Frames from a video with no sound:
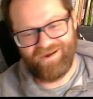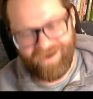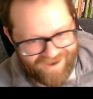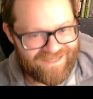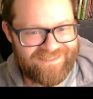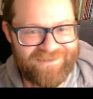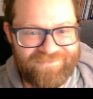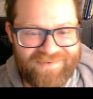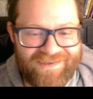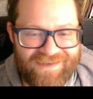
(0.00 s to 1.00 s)

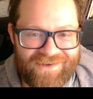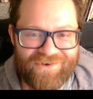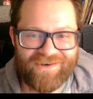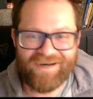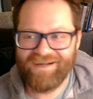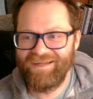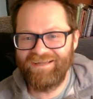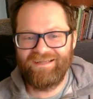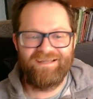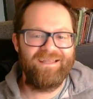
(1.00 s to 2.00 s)
Awesome. Cool.
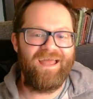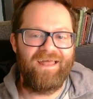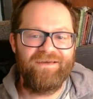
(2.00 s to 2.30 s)
Yeah,